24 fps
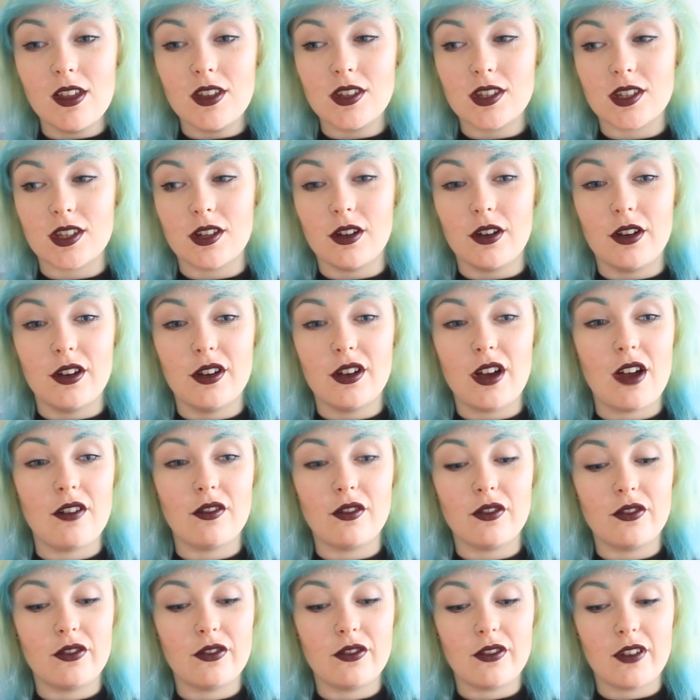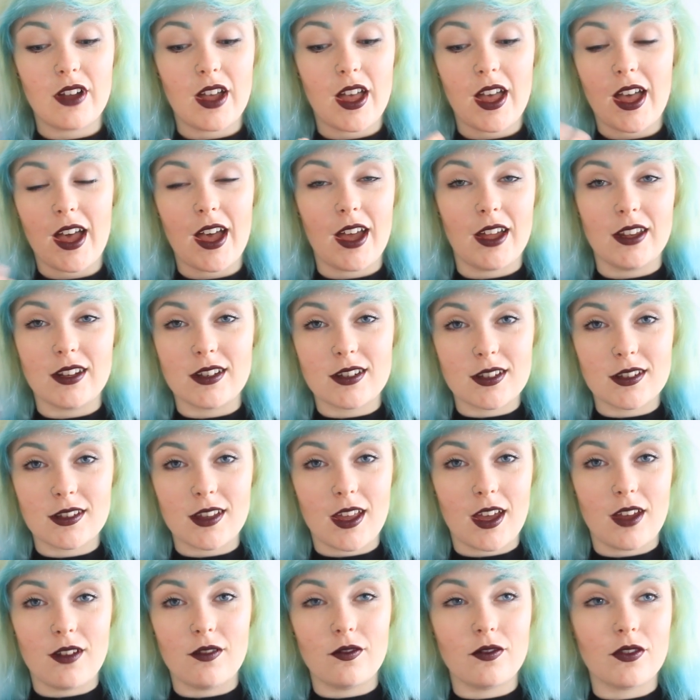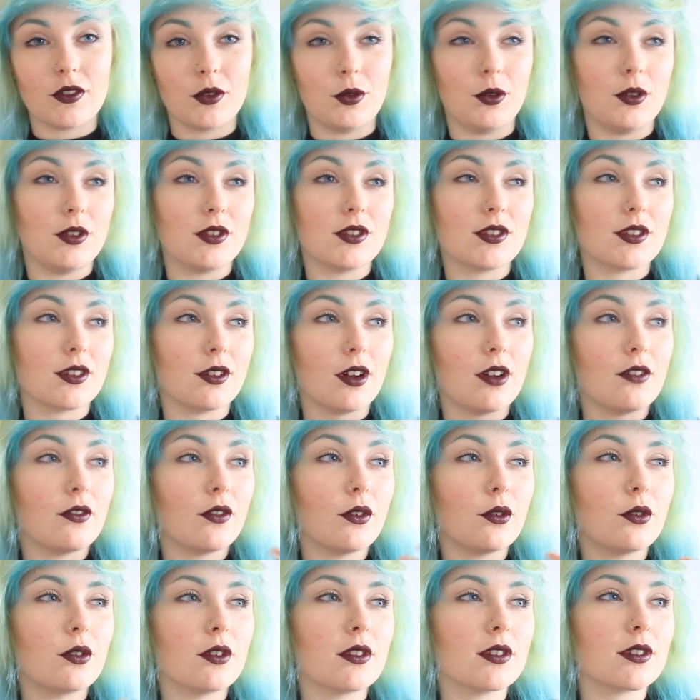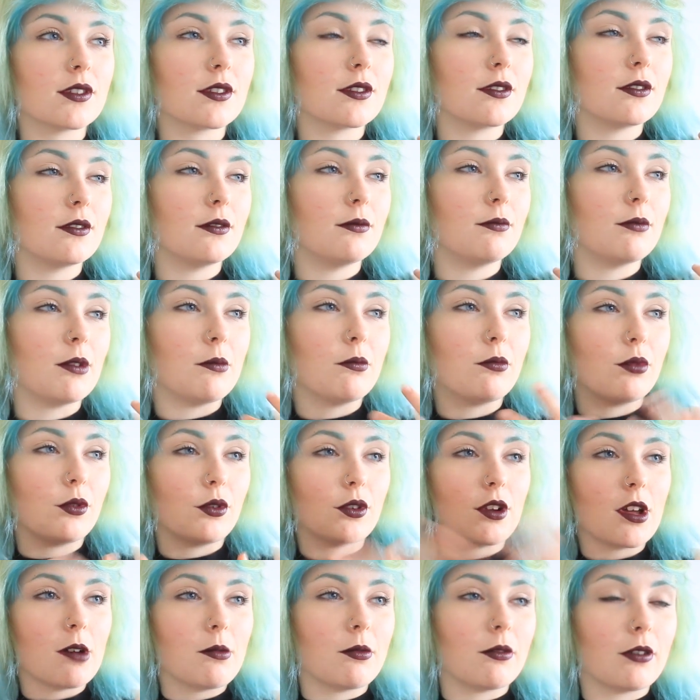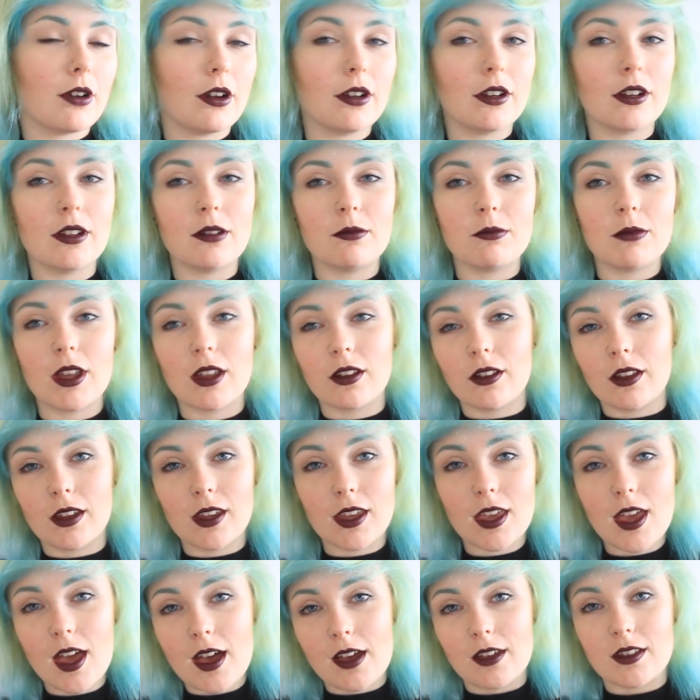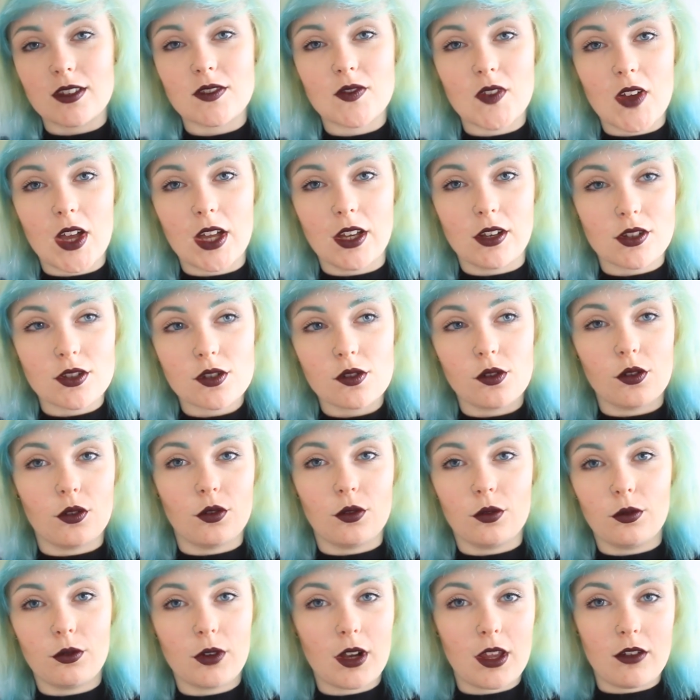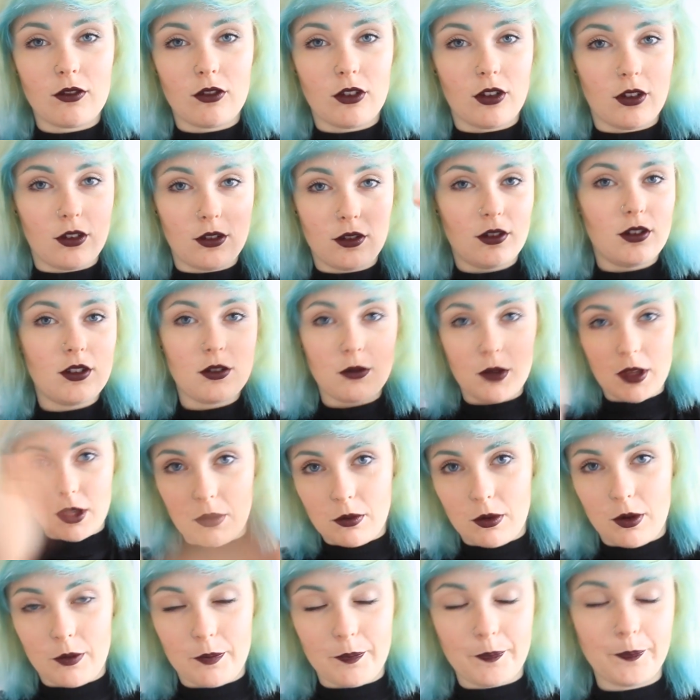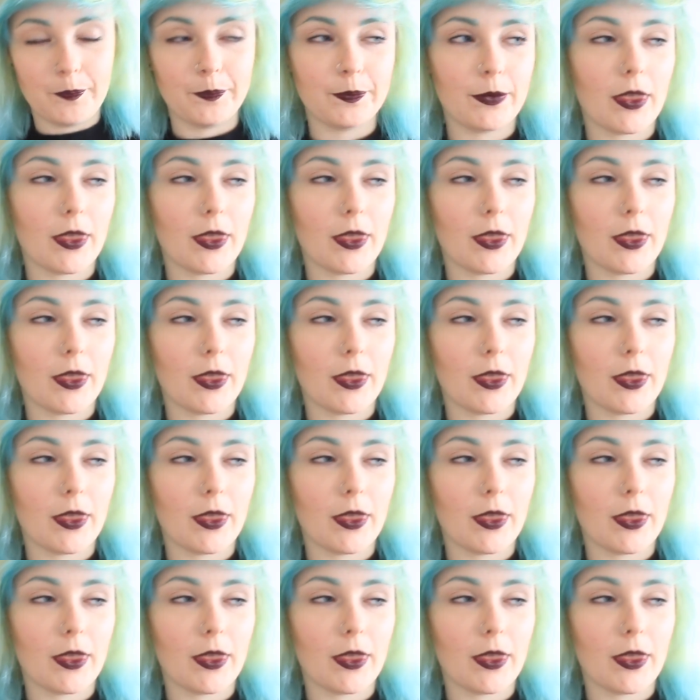so I've had that influence. So I've always been brought up around it and being like, yeah, it's fine, it's cool, whatever, do you want.